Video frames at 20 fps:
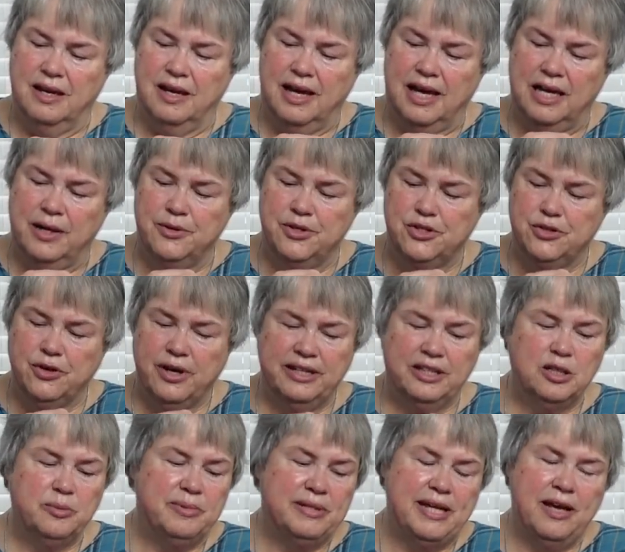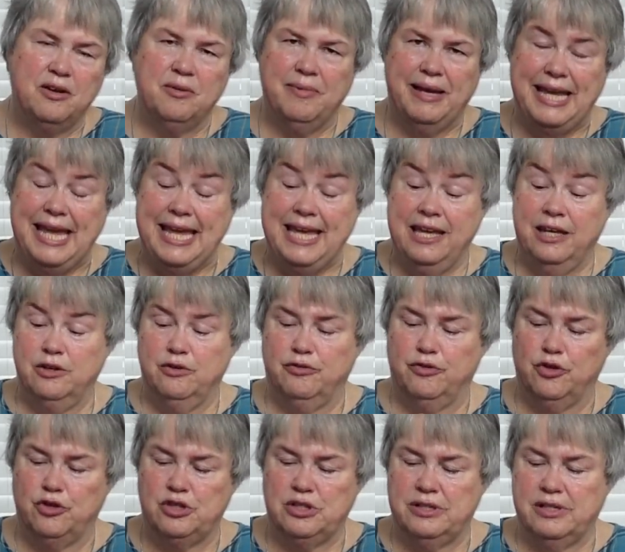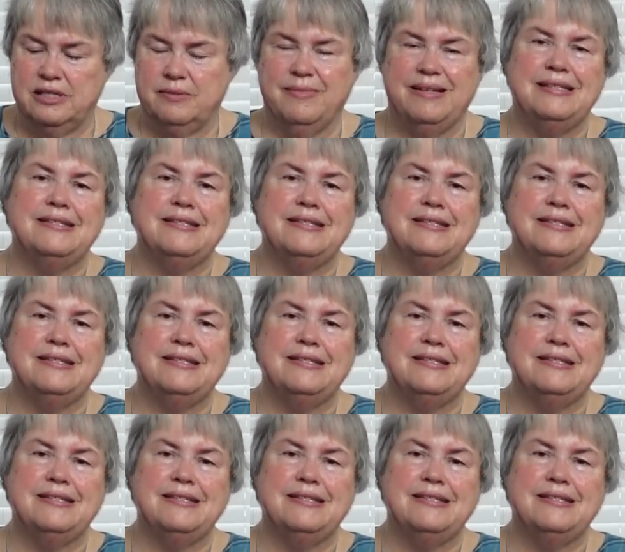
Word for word: I always try a little bit out of my hand first because my